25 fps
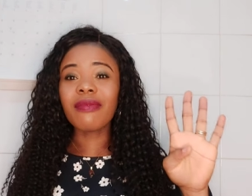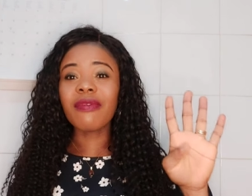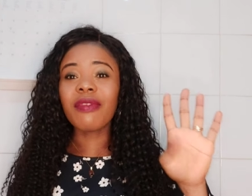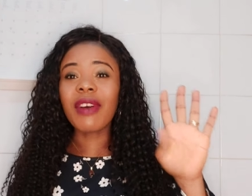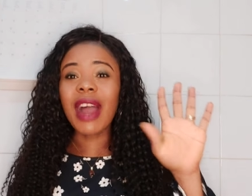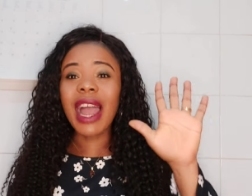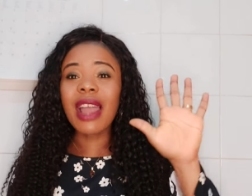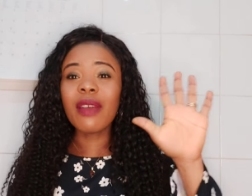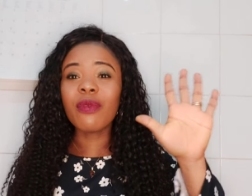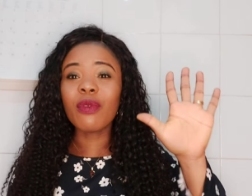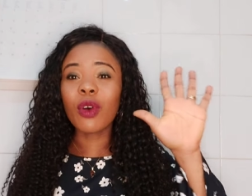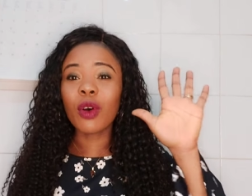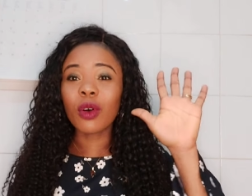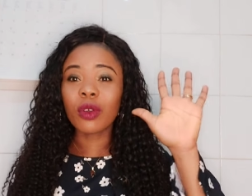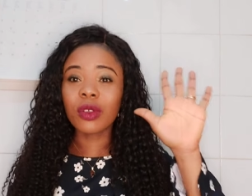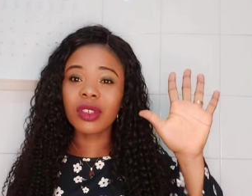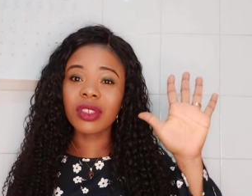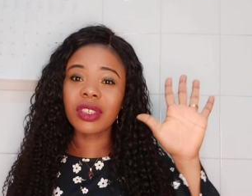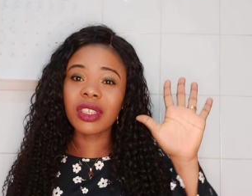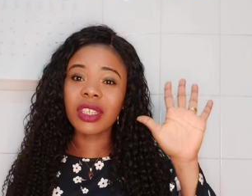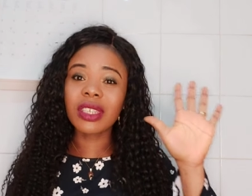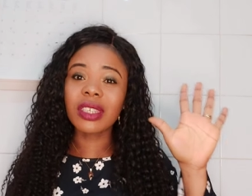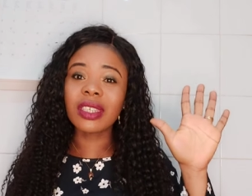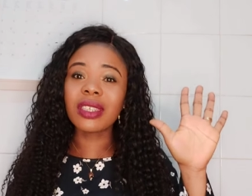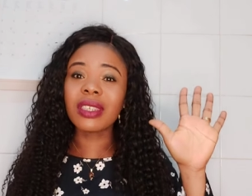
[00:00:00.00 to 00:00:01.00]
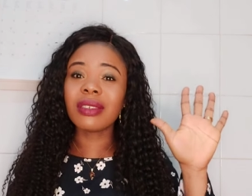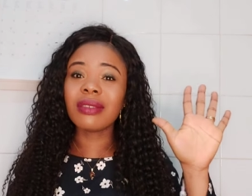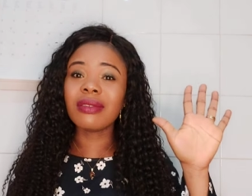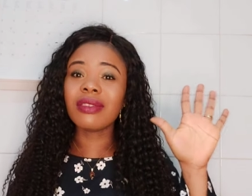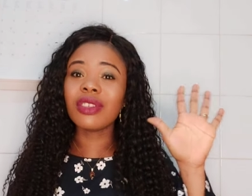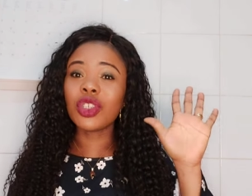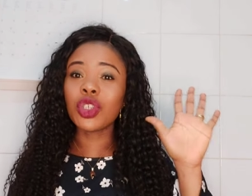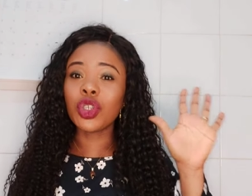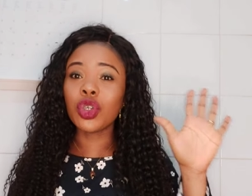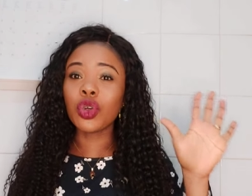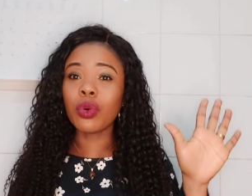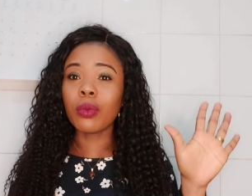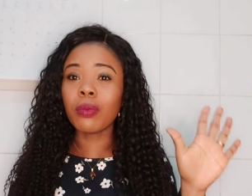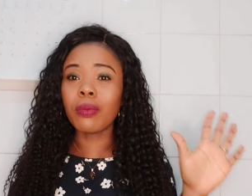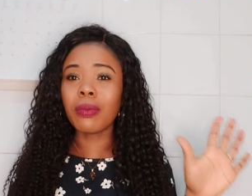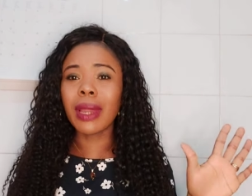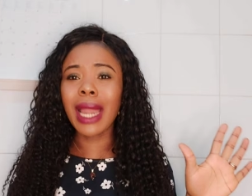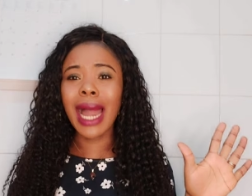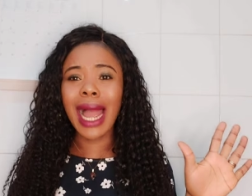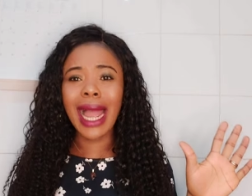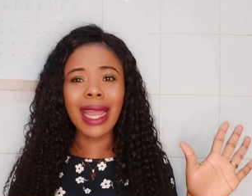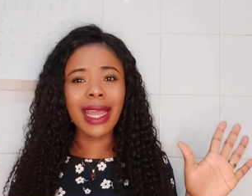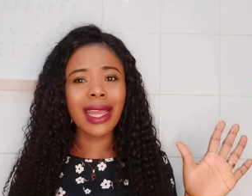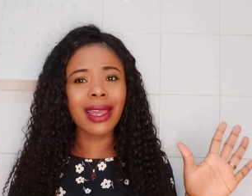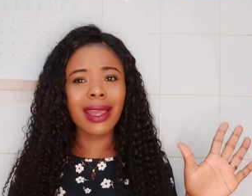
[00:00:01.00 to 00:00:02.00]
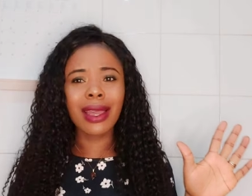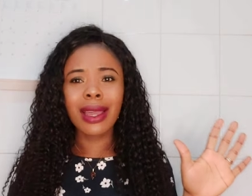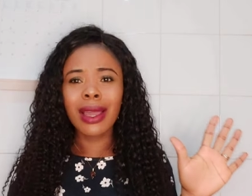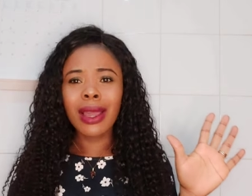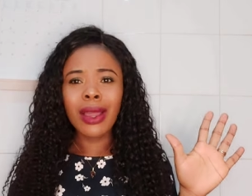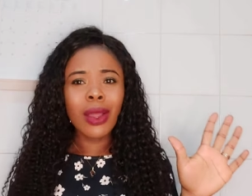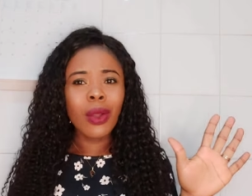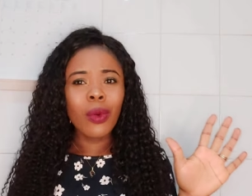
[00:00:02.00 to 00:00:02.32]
5 or 6 tube. Like,